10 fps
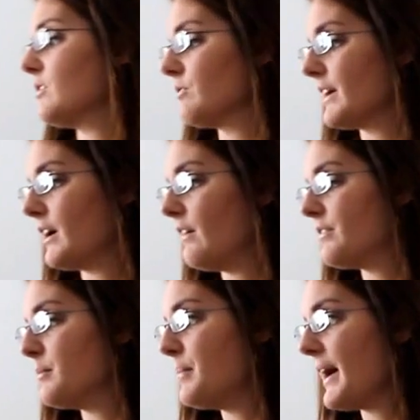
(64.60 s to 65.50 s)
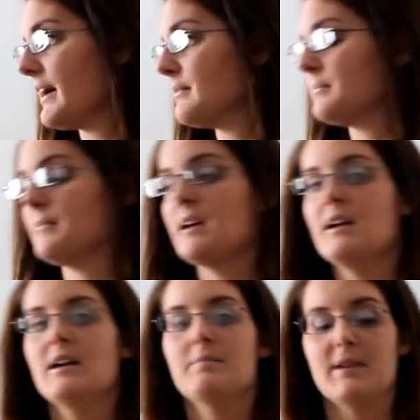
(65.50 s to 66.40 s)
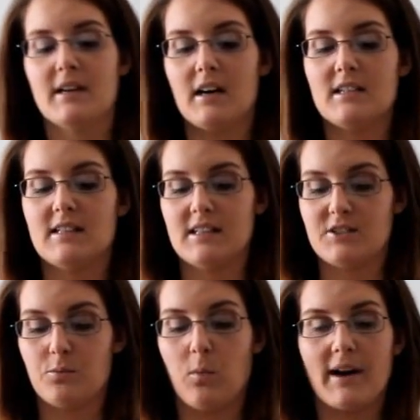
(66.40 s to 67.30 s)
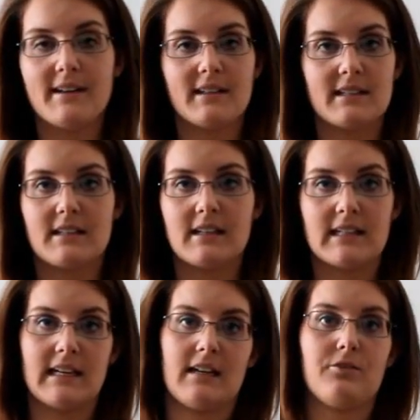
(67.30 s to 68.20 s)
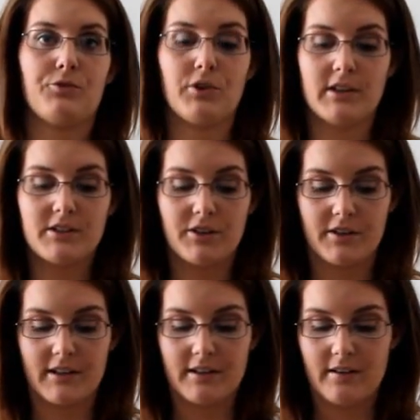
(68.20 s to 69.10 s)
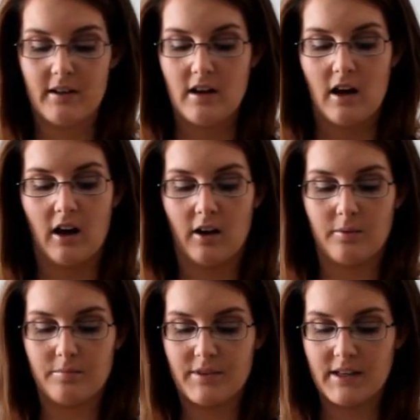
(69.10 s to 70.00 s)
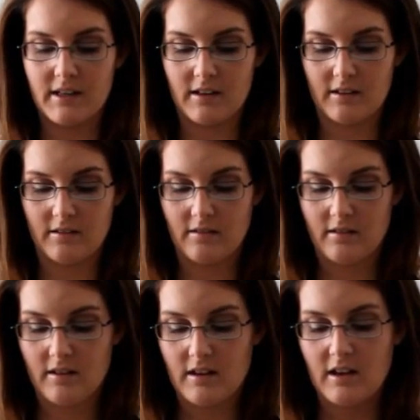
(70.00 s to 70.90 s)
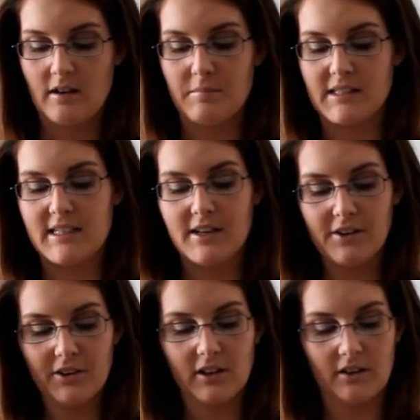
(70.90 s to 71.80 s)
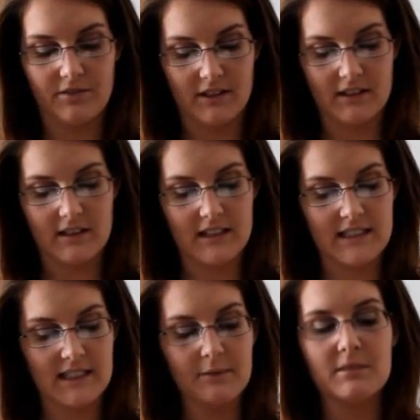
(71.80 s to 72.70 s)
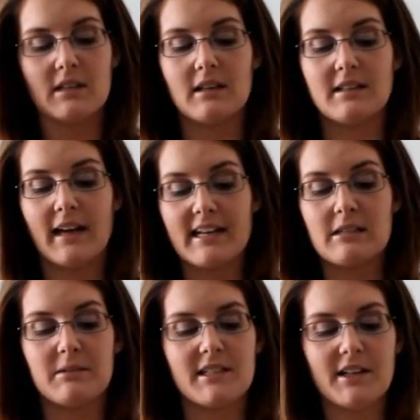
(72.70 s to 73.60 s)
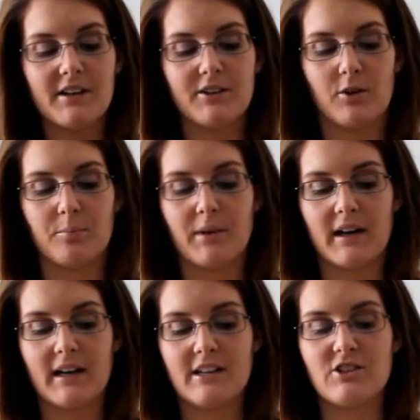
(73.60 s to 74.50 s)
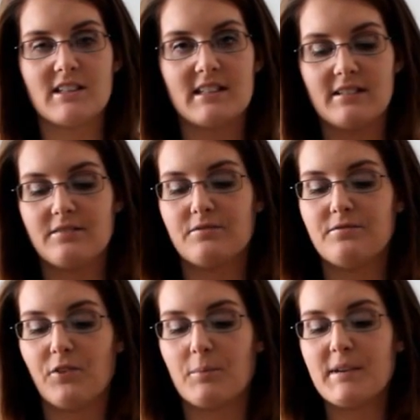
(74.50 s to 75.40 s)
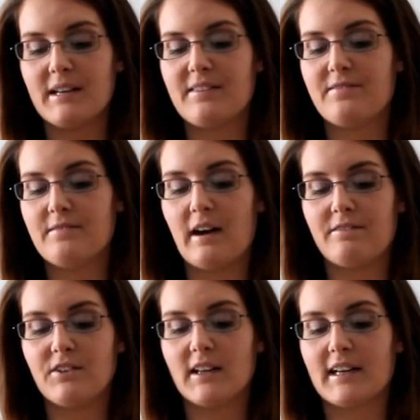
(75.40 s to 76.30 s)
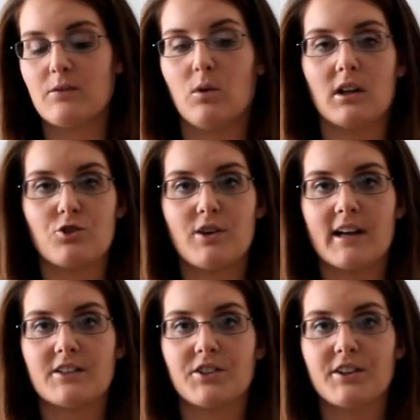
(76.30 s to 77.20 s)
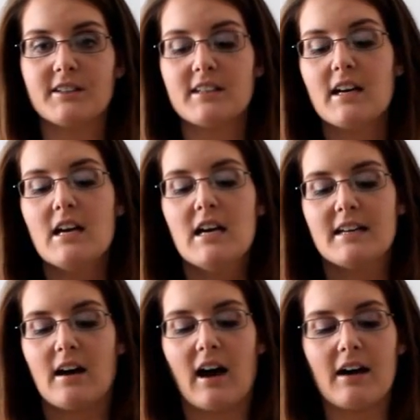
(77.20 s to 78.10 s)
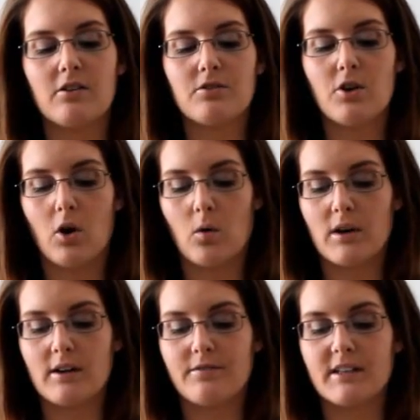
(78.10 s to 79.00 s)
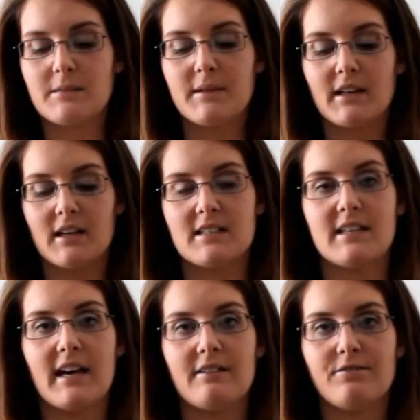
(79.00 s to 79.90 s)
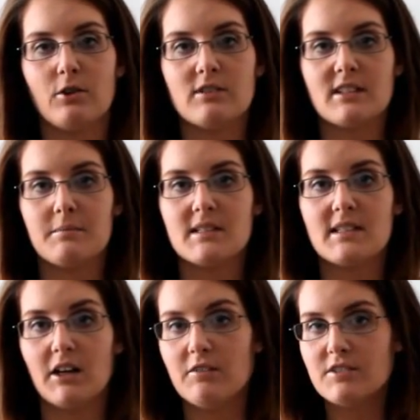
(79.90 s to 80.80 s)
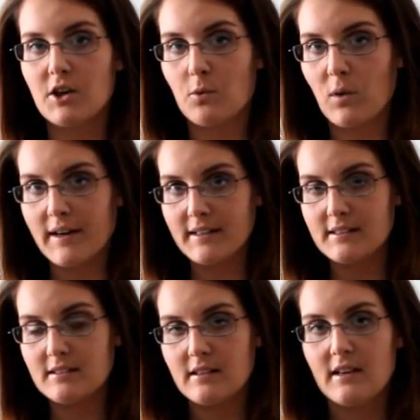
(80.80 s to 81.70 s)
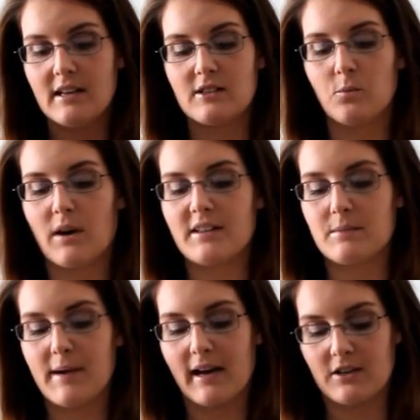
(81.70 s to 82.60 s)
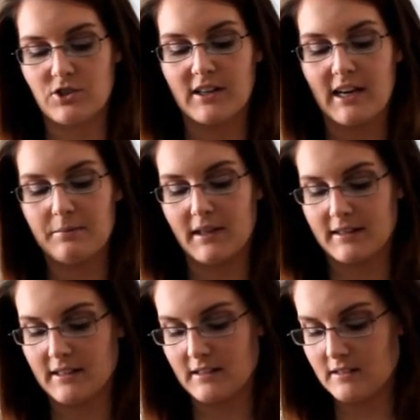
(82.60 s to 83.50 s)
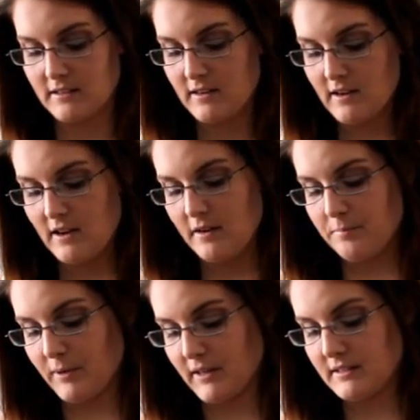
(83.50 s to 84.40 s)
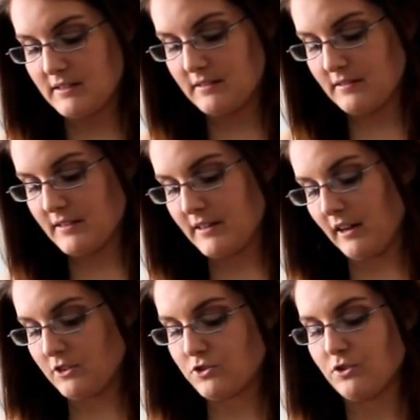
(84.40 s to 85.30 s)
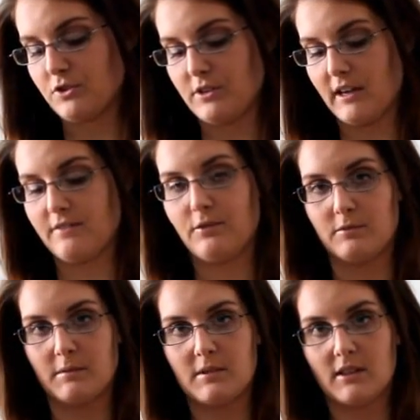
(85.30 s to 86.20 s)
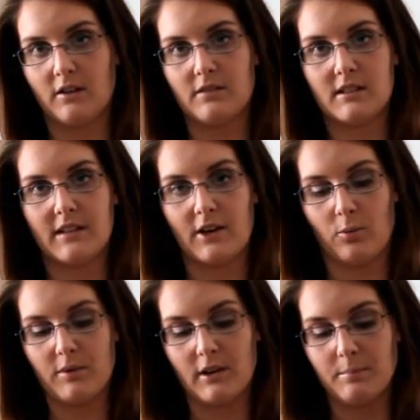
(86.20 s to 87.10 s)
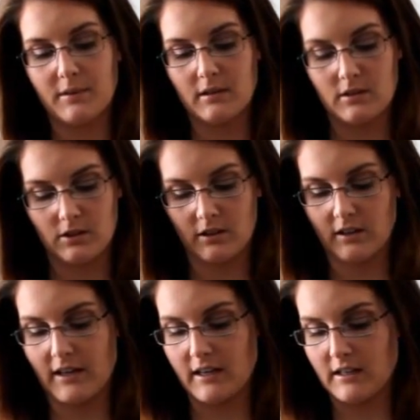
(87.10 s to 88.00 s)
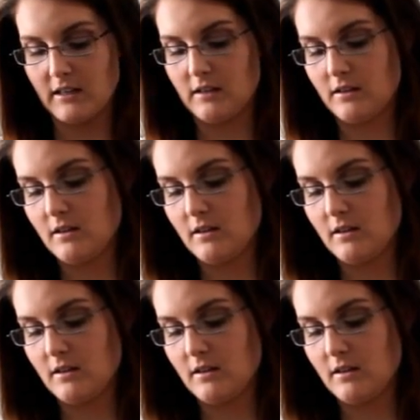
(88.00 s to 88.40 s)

right off the bat because it's white, it's going to get really dirty. Um, the material of it, it seems nice material, but it just, for me, I feel like it will attract dirt. Now, I don't know if it's because the headphones themselves are white is why this packaging came like this, but I'll show you the headphones themselves. And they open up to a little egg